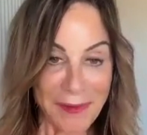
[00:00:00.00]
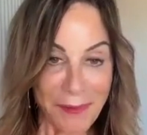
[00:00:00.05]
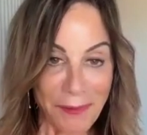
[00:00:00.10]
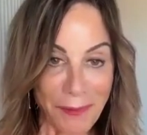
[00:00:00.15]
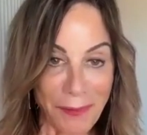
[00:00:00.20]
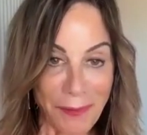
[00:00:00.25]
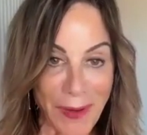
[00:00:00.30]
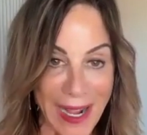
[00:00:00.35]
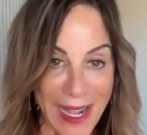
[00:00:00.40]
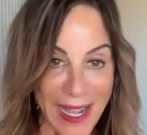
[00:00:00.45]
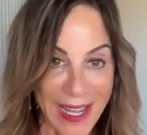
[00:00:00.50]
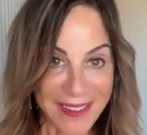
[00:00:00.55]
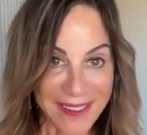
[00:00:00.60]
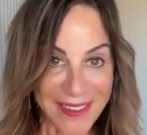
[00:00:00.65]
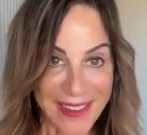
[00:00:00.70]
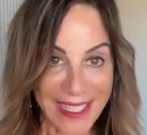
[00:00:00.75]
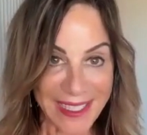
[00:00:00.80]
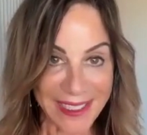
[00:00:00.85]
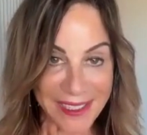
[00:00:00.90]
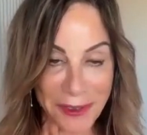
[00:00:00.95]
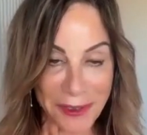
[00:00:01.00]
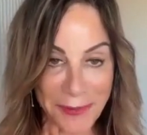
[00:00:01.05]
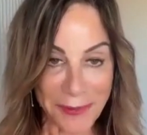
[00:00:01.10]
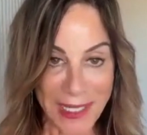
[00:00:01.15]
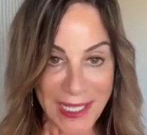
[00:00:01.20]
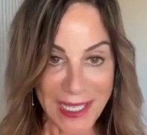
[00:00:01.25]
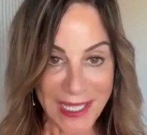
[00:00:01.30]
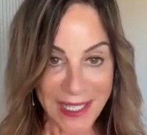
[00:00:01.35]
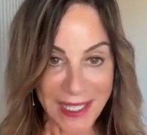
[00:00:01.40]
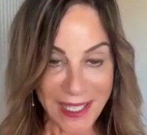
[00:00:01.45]
Brad, thanks for
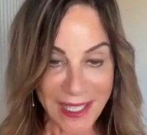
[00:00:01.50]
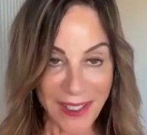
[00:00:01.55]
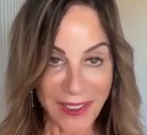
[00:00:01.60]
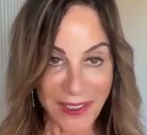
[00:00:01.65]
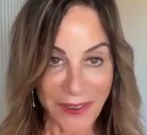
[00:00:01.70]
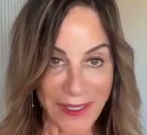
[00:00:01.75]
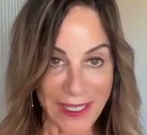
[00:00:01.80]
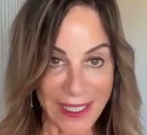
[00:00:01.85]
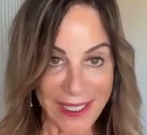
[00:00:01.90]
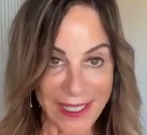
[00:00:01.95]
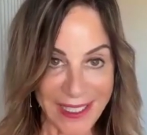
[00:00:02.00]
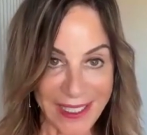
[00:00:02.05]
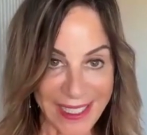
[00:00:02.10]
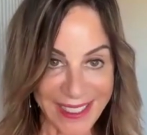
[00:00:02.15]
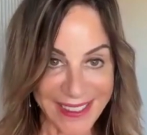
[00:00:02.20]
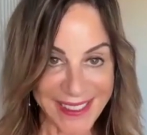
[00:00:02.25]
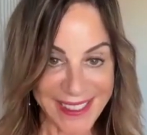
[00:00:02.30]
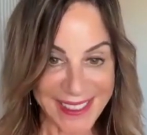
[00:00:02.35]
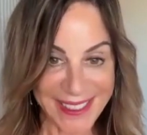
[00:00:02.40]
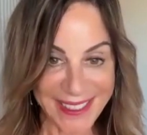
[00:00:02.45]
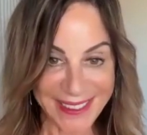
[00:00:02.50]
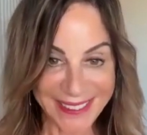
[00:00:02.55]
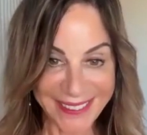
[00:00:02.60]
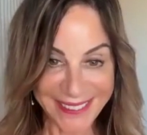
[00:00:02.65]
being a great guest.